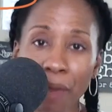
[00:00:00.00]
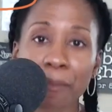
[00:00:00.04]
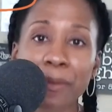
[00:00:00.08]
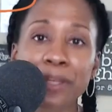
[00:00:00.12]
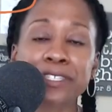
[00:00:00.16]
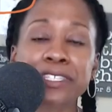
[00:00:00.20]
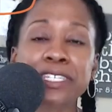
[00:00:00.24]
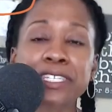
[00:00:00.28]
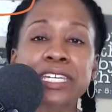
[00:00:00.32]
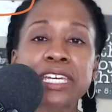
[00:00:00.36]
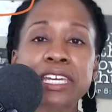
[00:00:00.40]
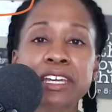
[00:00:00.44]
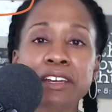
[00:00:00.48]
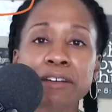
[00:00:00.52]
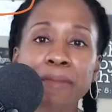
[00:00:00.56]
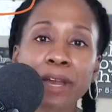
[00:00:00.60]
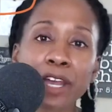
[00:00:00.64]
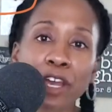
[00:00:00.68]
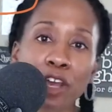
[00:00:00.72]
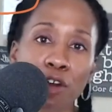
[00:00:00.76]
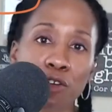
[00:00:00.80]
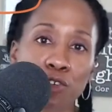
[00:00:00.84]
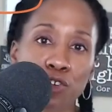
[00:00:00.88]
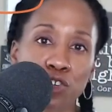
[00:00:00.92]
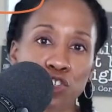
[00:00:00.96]
But to hear
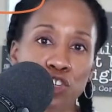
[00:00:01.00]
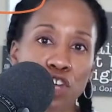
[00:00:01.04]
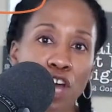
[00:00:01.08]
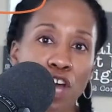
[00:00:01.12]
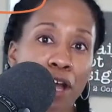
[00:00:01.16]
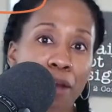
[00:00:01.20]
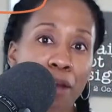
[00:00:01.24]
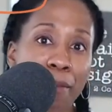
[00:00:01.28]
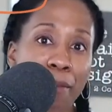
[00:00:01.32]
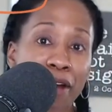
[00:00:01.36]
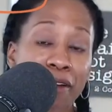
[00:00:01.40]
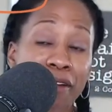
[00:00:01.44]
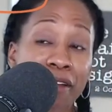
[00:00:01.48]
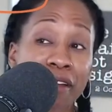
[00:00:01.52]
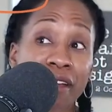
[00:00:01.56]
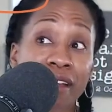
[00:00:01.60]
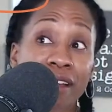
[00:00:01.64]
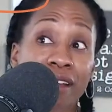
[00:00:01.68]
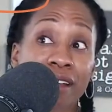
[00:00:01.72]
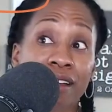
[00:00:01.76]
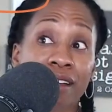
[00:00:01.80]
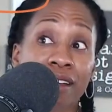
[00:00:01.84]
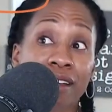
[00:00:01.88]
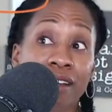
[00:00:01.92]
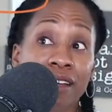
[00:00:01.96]
my coach talk about
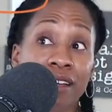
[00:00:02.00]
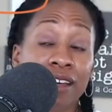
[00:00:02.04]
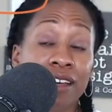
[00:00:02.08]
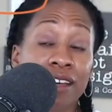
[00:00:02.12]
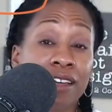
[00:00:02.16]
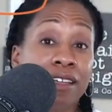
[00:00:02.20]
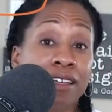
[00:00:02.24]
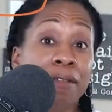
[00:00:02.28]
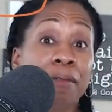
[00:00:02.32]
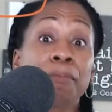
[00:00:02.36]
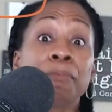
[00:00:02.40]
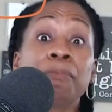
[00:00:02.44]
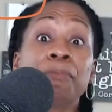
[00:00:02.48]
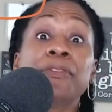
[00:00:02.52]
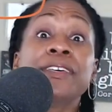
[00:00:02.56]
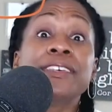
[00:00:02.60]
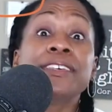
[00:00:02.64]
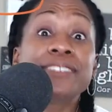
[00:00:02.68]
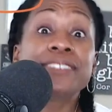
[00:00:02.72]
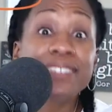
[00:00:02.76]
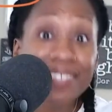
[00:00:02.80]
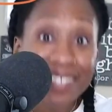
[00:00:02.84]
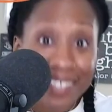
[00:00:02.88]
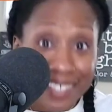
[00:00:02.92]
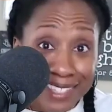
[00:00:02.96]

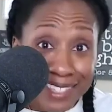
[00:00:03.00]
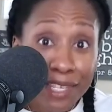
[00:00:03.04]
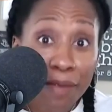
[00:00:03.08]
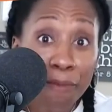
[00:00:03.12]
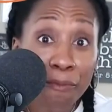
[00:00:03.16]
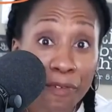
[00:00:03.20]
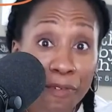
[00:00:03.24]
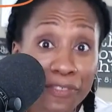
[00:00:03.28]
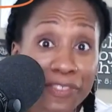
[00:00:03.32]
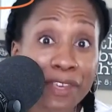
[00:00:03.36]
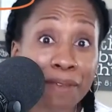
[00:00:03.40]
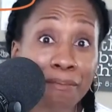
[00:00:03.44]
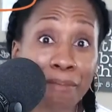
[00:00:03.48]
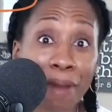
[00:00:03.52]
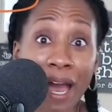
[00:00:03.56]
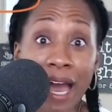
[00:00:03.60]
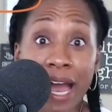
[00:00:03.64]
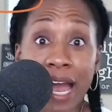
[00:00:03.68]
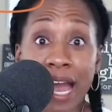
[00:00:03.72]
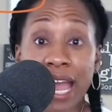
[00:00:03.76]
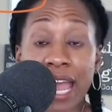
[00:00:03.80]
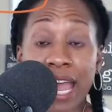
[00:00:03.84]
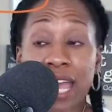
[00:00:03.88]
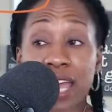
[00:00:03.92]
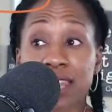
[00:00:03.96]
the the sympathy
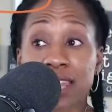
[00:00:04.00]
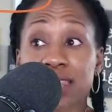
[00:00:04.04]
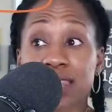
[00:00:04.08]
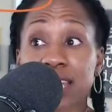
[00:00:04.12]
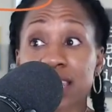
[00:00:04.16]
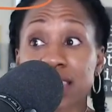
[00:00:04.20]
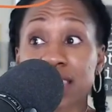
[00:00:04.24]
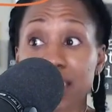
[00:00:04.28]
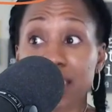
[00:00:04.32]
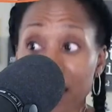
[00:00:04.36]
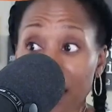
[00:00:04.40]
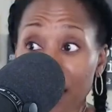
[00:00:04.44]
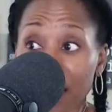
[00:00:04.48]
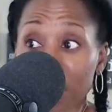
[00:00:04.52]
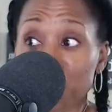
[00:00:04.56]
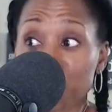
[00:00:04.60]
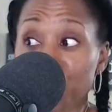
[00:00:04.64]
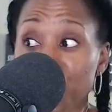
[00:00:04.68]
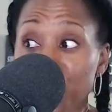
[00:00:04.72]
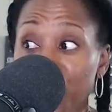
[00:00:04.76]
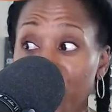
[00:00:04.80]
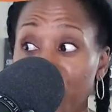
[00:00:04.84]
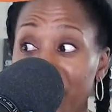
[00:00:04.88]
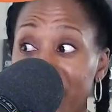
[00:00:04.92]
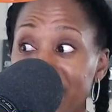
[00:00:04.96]
buy that he
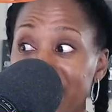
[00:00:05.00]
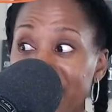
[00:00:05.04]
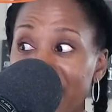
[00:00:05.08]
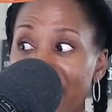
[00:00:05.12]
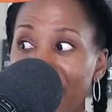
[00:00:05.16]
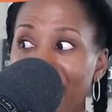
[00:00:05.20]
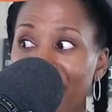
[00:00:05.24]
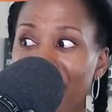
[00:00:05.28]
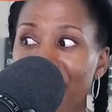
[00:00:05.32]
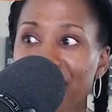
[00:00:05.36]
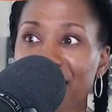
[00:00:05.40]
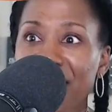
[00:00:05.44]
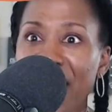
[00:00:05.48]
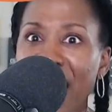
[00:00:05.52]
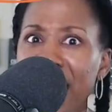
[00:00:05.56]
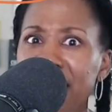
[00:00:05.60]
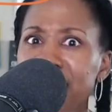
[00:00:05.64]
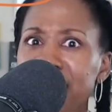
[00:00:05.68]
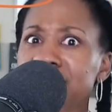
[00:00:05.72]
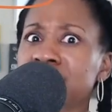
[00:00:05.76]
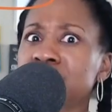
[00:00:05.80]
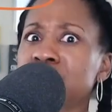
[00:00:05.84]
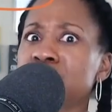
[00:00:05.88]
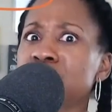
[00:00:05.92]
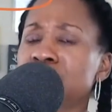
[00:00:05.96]
experienced, and that
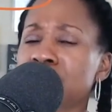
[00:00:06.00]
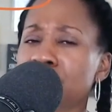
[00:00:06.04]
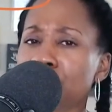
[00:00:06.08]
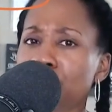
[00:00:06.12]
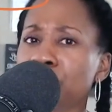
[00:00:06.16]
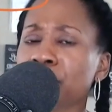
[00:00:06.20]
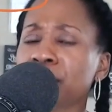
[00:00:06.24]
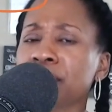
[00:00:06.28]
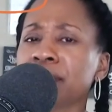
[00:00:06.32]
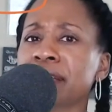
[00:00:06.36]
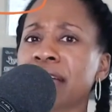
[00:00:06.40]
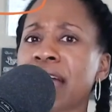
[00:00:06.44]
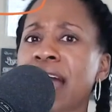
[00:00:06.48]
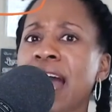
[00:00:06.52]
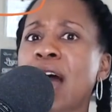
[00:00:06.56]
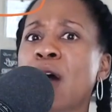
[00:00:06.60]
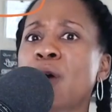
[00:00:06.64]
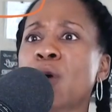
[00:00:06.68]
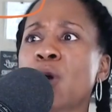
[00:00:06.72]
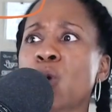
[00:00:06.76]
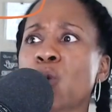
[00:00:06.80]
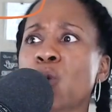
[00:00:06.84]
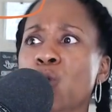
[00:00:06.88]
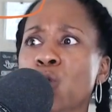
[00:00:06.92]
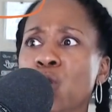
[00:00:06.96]
that's typically
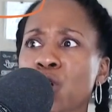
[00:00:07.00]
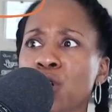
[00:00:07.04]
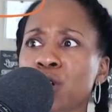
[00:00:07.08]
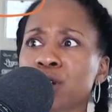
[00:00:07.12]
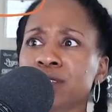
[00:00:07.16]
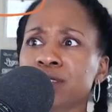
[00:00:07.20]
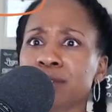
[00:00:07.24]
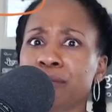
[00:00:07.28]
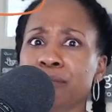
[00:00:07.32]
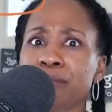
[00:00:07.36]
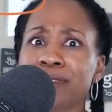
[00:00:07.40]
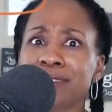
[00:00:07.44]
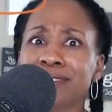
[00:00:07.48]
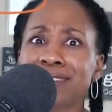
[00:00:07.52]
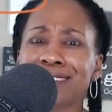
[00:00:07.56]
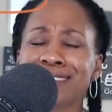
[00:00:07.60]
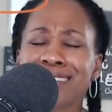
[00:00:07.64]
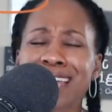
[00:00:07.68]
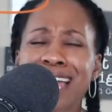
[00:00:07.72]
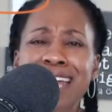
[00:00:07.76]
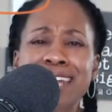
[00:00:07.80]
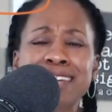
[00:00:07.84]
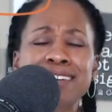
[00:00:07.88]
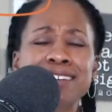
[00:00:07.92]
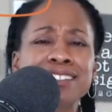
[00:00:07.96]
how it works in
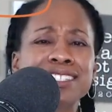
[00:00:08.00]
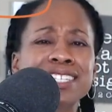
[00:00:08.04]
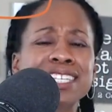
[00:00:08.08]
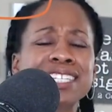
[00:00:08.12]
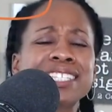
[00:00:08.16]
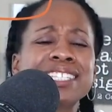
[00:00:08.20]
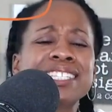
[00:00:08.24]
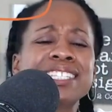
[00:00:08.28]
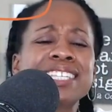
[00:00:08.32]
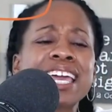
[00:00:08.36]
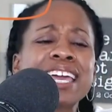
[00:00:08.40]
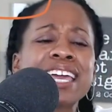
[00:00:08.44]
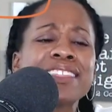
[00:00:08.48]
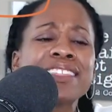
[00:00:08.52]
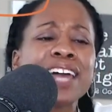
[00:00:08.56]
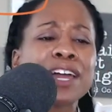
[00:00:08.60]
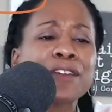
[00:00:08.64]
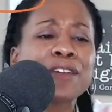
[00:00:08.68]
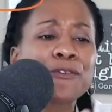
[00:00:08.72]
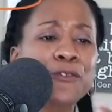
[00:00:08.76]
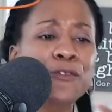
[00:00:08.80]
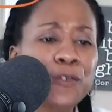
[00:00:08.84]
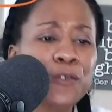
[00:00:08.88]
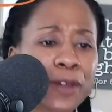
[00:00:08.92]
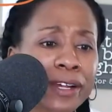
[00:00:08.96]
business, and to say
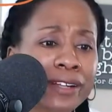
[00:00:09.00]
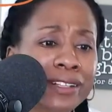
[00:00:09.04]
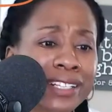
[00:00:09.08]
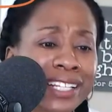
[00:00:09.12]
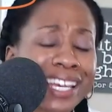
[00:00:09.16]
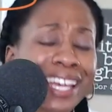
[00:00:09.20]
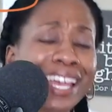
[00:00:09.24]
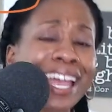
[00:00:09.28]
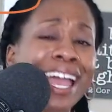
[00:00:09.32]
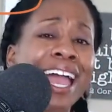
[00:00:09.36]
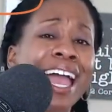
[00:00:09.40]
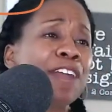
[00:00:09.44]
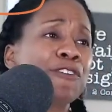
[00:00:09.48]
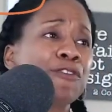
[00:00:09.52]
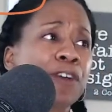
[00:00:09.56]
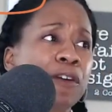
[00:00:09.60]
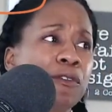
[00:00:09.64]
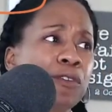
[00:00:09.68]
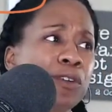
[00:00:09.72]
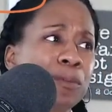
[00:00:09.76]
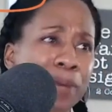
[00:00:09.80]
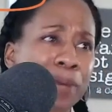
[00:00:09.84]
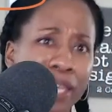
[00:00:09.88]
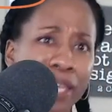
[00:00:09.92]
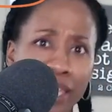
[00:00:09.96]
that freely, and for
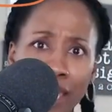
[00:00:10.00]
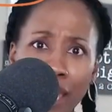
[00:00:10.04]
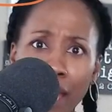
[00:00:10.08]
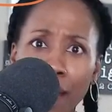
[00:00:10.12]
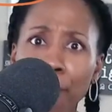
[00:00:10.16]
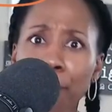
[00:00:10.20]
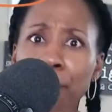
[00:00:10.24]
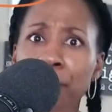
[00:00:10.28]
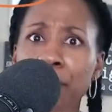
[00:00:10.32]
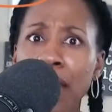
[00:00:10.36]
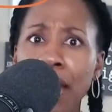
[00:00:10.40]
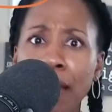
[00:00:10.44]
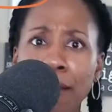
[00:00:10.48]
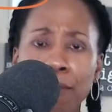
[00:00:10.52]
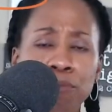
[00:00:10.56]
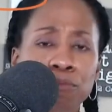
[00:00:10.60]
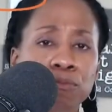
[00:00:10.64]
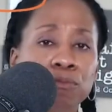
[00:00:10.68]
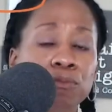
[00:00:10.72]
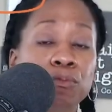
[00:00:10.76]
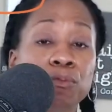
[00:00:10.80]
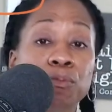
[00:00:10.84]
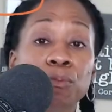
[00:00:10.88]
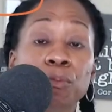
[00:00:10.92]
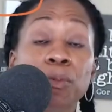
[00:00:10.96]
everyone to be like, "Yep, yep,
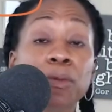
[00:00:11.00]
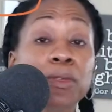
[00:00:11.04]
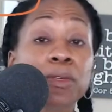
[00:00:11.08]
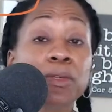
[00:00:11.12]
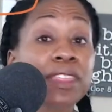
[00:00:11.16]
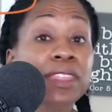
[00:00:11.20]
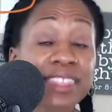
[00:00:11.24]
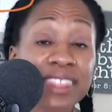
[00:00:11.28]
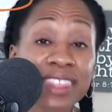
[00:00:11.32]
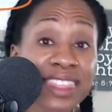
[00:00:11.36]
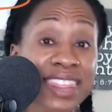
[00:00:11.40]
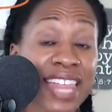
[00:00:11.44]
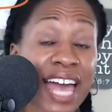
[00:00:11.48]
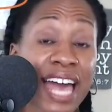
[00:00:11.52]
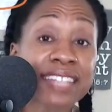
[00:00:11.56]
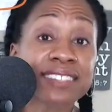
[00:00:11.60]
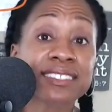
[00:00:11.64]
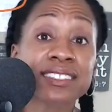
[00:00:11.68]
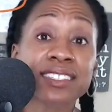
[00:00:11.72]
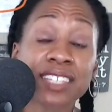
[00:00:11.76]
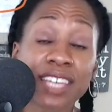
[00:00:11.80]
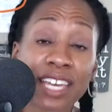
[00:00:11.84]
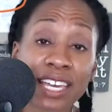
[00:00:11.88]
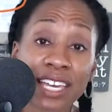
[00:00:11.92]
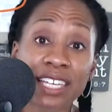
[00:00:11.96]

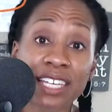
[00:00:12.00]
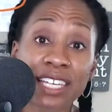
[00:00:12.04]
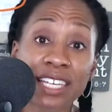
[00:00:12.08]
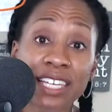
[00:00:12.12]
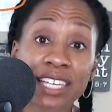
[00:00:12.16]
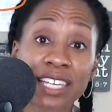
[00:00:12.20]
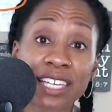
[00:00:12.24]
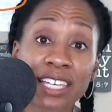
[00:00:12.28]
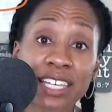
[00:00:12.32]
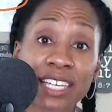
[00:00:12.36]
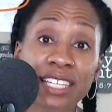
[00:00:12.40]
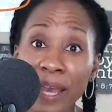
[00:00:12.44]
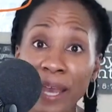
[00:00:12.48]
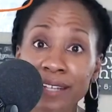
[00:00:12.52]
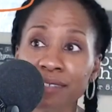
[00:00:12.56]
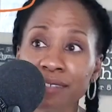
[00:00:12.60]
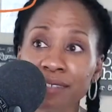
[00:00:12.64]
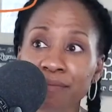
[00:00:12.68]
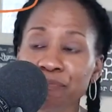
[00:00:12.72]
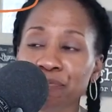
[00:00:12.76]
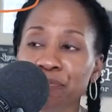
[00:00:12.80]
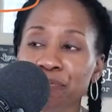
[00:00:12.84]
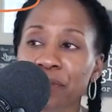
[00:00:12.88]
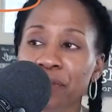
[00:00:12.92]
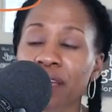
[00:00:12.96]
that's expected."
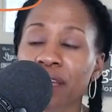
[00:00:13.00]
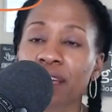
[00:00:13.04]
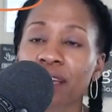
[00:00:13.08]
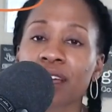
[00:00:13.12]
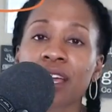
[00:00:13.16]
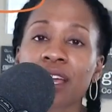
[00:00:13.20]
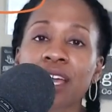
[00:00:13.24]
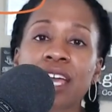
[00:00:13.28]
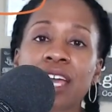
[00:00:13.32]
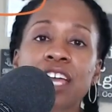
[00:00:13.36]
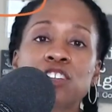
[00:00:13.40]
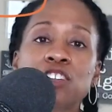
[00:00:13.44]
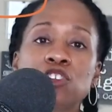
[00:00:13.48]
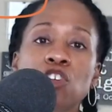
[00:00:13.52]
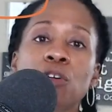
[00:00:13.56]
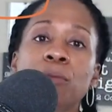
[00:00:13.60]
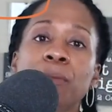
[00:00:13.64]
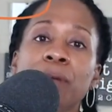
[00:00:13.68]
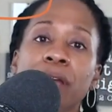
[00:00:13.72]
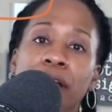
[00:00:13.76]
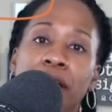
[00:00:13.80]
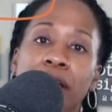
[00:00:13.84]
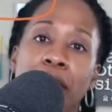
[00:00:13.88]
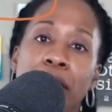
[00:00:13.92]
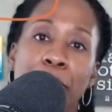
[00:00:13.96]
It
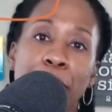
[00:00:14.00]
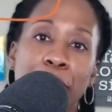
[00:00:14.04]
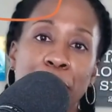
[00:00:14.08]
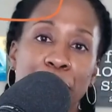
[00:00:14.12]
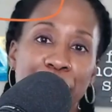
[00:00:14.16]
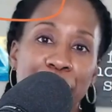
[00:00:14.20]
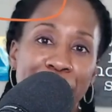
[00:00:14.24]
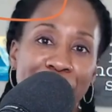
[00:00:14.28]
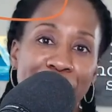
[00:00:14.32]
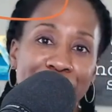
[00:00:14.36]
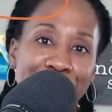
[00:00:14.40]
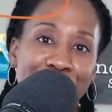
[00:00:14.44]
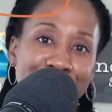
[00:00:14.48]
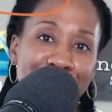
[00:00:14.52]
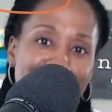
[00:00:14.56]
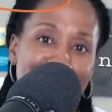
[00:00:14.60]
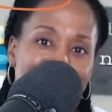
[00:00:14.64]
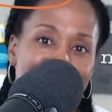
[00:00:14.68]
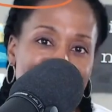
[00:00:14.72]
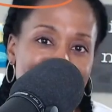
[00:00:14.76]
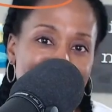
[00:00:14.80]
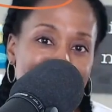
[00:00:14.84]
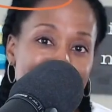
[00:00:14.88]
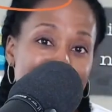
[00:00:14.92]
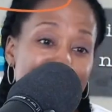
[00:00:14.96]
told me a couple things.
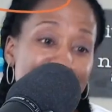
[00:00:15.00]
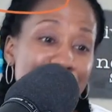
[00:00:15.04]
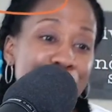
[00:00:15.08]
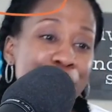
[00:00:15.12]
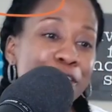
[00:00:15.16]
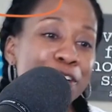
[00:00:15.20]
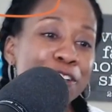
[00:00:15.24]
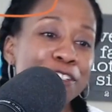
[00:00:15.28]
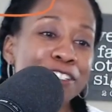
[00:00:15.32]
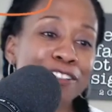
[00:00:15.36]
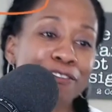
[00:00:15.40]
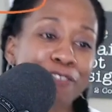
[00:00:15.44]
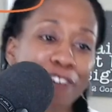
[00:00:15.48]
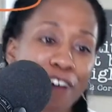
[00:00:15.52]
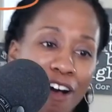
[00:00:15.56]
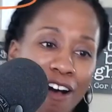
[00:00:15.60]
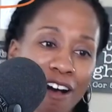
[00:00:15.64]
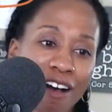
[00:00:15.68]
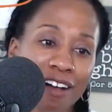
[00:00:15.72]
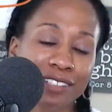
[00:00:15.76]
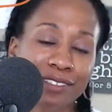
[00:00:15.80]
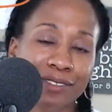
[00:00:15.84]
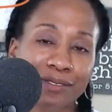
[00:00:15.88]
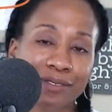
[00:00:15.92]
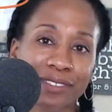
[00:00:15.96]
First of
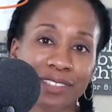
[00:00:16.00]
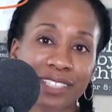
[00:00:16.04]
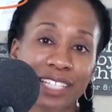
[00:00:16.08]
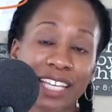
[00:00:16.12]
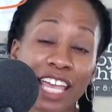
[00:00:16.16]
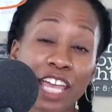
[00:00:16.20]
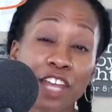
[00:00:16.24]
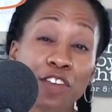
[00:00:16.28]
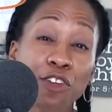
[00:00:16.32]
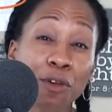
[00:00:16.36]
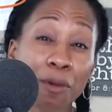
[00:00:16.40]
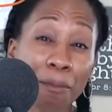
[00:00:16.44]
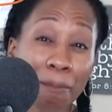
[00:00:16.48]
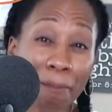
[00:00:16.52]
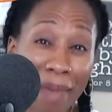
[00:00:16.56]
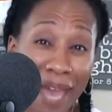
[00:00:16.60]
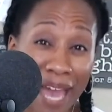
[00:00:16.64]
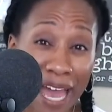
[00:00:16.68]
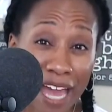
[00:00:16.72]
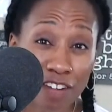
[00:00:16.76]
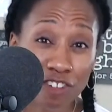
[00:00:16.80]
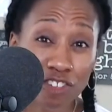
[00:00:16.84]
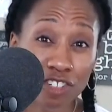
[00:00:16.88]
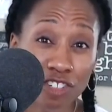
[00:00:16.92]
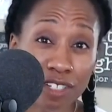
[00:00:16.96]
all, can you
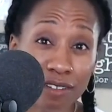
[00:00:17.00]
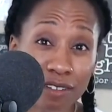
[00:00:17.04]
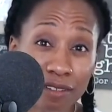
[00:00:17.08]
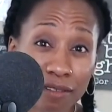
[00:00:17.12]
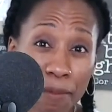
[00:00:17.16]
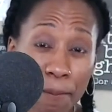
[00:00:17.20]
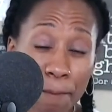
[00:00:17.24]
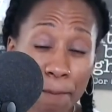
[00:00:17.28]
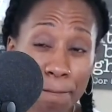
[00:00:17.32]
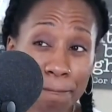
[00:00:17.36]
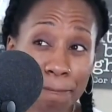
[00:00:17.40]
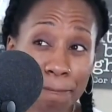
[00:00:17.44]
imagine